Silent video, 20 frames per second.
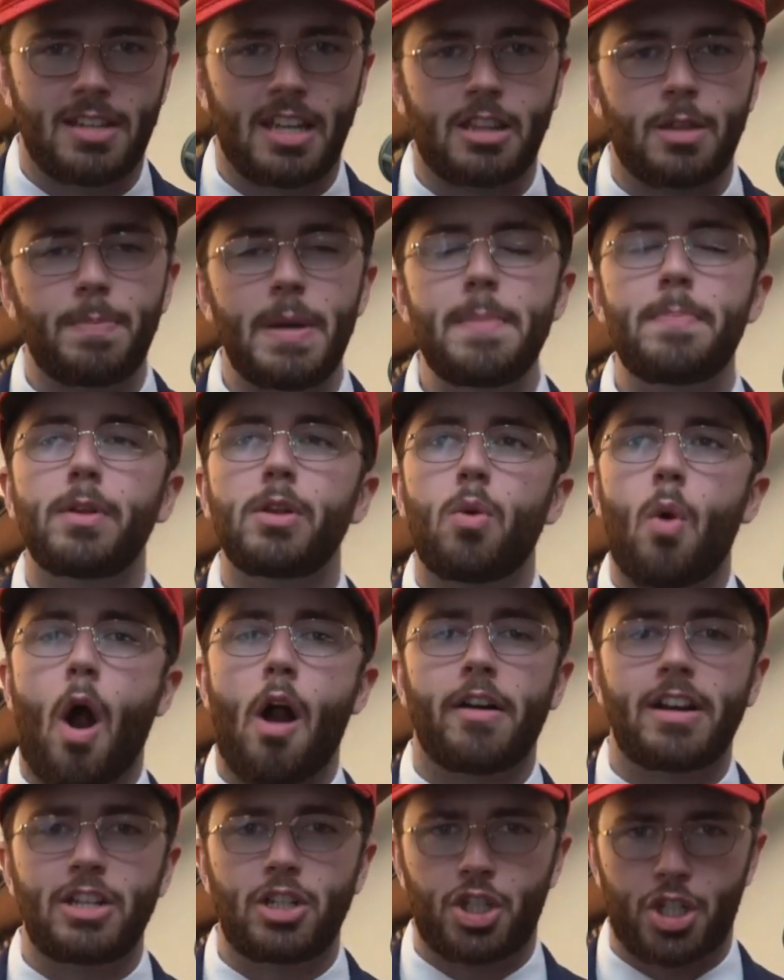Like the people who
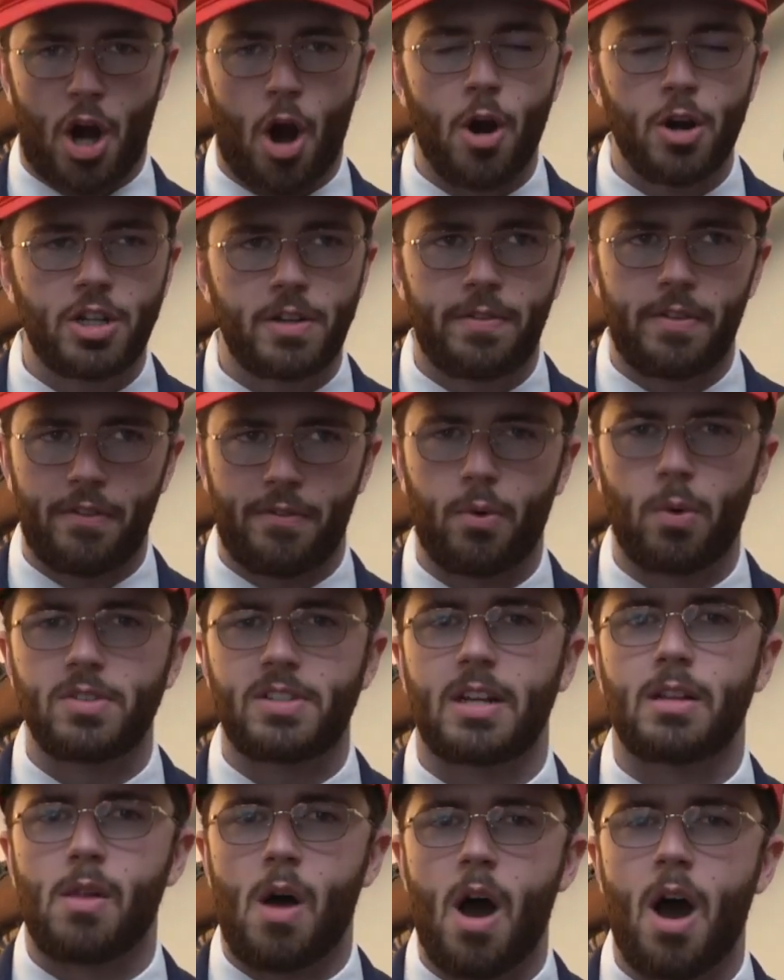are in charge of
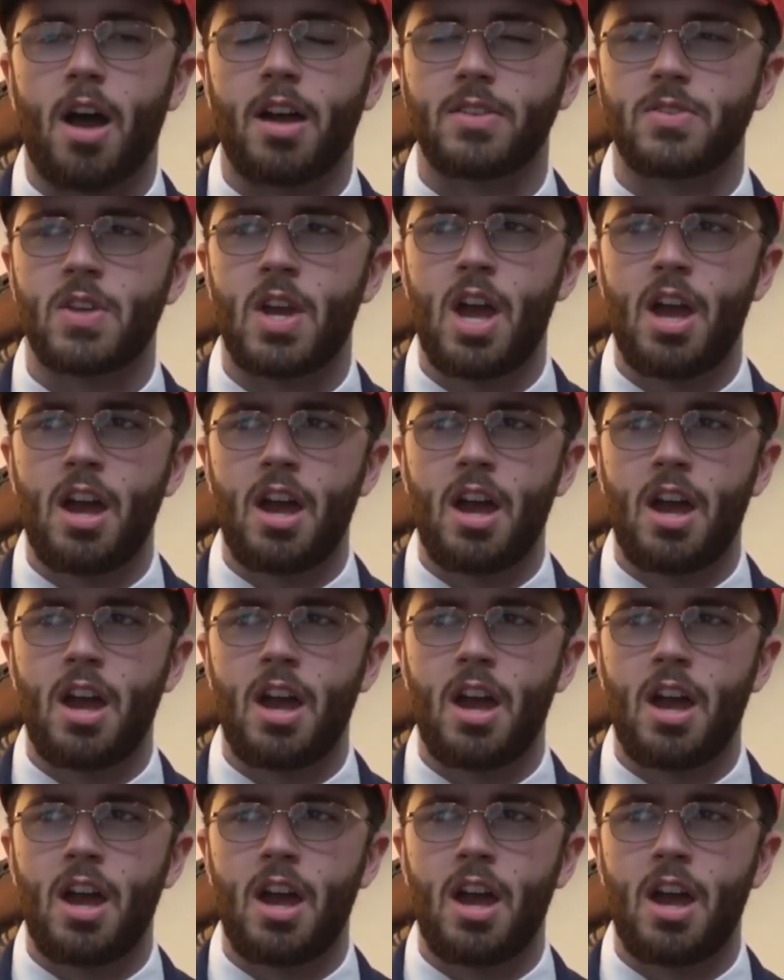enforcing laws.